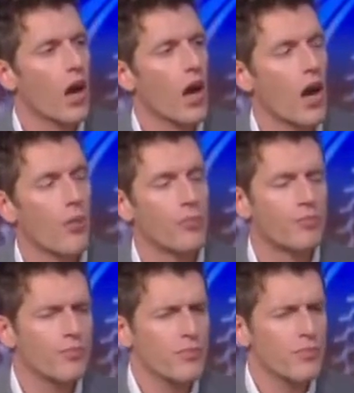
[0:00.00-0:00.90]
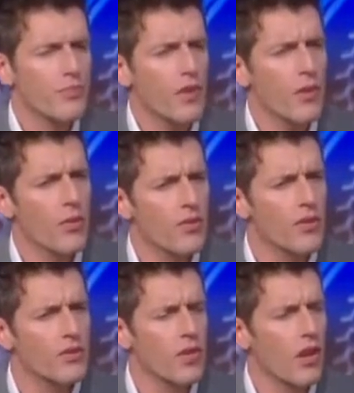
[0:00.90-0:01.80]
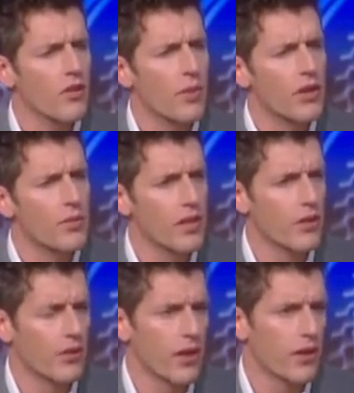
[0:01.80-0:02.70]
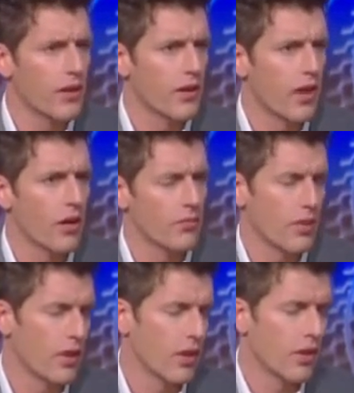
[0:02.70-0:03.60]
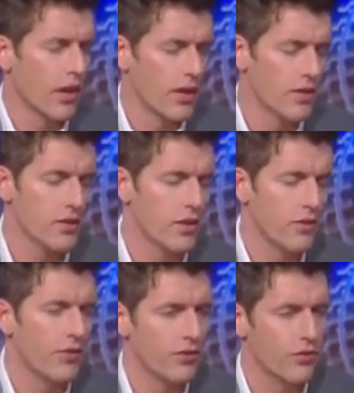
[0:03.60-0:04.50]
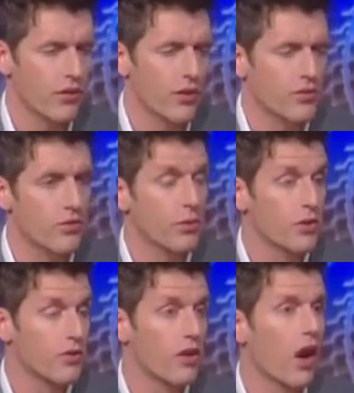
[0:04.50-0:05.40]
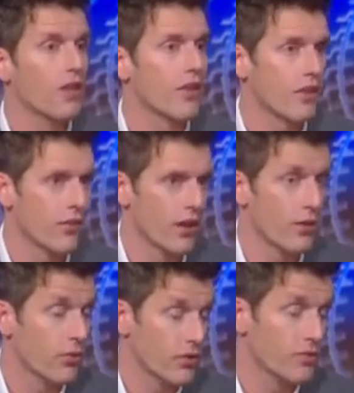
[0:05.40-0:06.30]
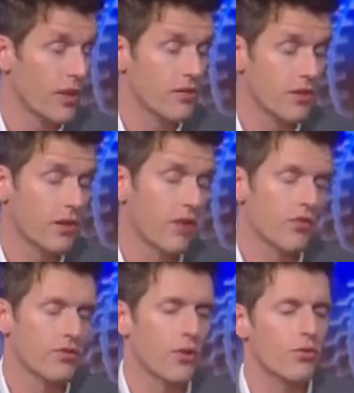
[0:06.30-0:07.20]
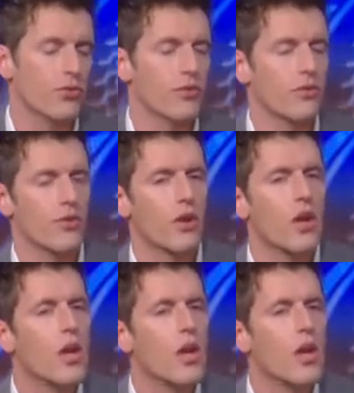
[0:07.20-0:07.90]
I mean, there's a lot of money being created and not being, I guess, efficiently distributed to the content creator, which is basically every social user.